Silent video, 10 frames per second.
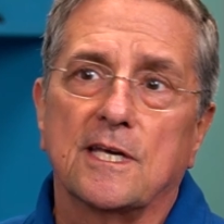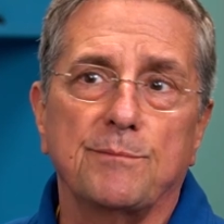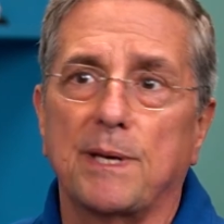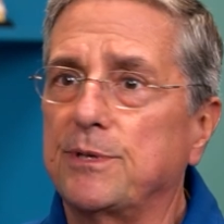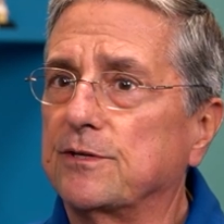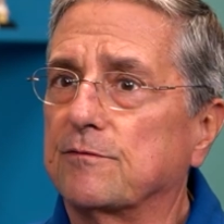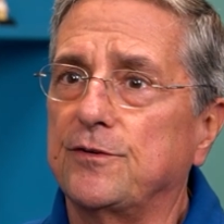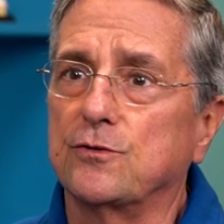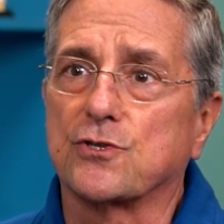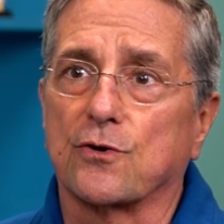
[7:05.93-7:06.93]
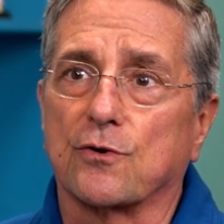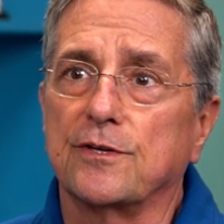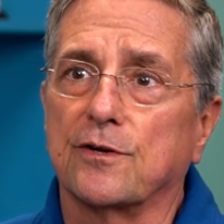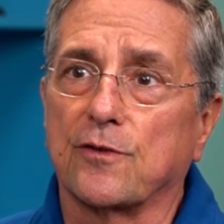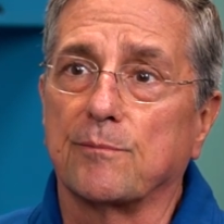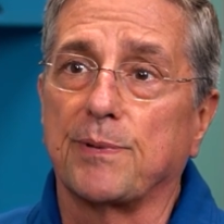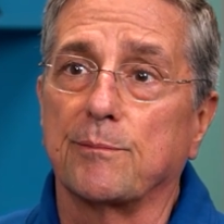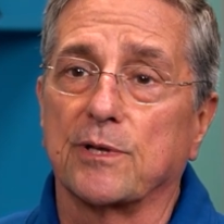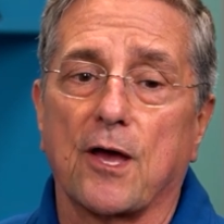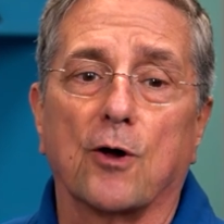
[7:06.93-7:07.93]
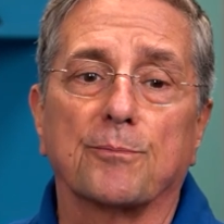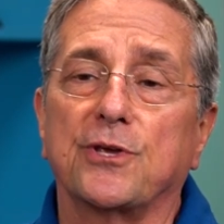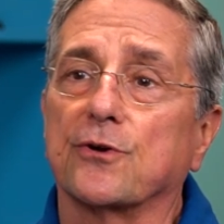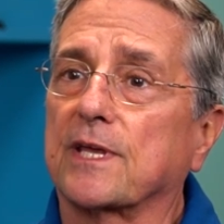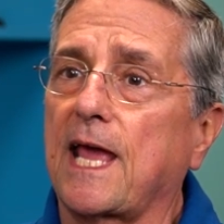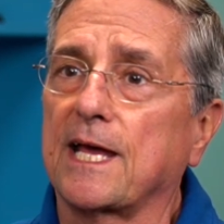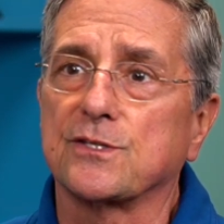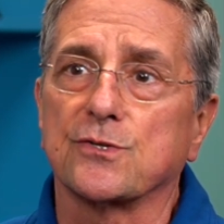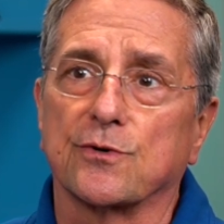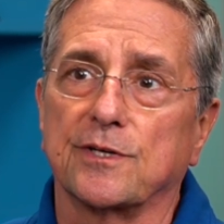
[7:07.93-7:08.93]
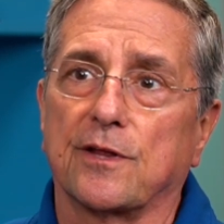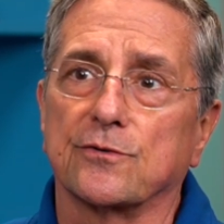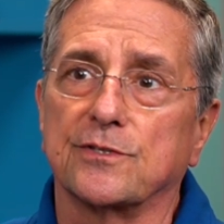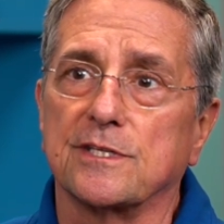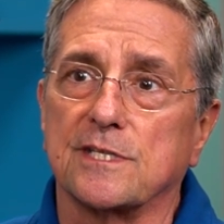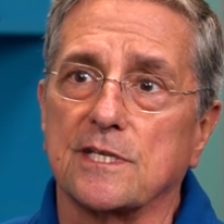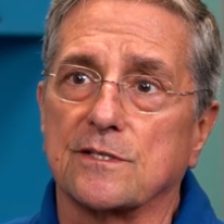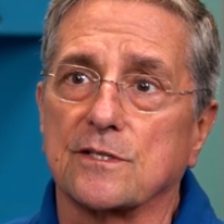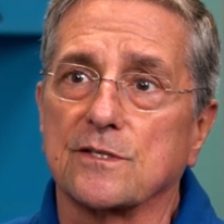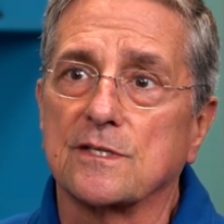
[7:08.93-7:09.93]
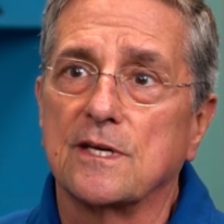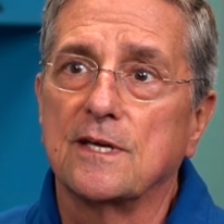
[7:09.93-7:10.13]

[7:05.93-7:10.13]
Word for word: And maybe in the future, you know, they'll be able to help cure cancer and other diseases.